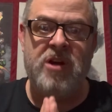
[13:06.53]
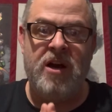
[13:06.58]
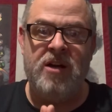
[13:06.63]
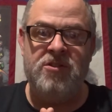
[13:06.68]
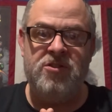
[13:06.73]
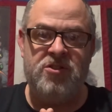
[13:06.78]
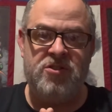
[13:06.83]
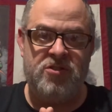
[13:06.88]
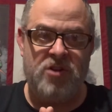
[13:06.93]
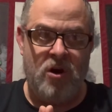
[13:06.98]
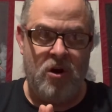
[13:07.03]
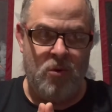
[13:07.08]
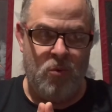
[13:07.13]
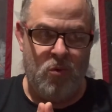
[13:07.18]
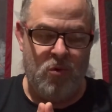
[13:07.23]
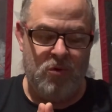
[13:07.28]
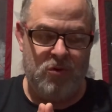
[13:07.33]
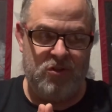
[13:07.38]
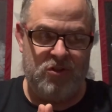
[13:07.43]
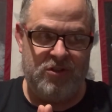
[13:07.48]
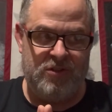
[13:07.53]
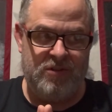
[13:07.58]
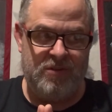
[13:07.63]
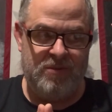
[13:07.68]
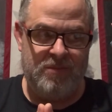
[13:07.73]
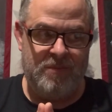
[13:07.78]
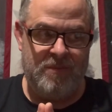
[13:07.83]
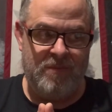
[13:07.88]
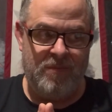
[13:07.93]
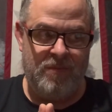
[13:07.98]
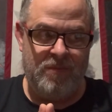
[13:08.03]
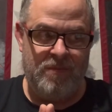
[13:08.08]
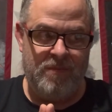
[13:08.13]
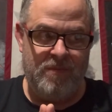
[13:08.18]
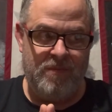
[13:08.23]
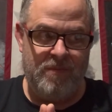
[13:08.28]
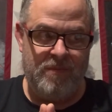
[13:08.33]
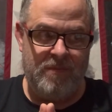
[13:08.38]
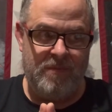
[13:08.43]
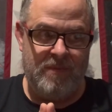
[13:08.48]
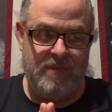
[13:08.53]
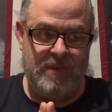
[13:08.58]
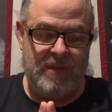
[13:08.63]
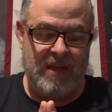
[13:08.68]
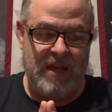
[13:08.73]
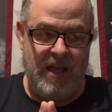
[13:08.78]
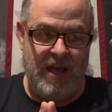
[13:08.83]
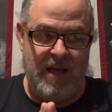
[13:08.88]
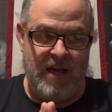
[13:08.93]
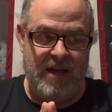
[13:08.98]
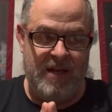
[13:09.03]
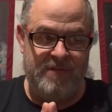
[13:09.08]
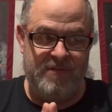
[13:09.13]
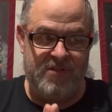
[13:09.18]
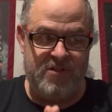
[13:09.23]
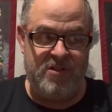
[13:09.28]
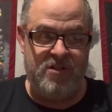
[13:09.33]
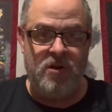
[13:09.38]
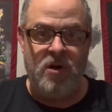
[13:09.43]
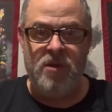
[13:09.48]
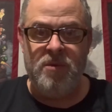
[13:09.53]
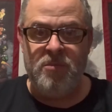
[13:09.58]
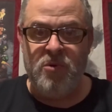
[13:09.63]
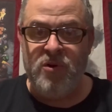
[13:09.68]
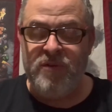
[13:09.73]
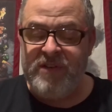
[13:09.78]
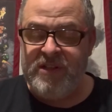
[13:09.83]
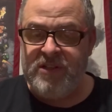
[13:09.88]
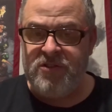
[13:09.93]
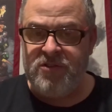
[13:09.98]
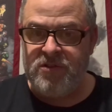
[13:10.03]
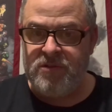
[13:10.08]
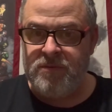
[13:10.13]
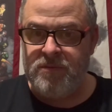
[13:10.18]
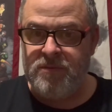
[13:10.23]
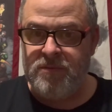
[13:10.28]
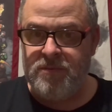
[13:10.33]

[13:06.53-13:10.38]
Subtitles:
on Star Wars. I've seen all the movies.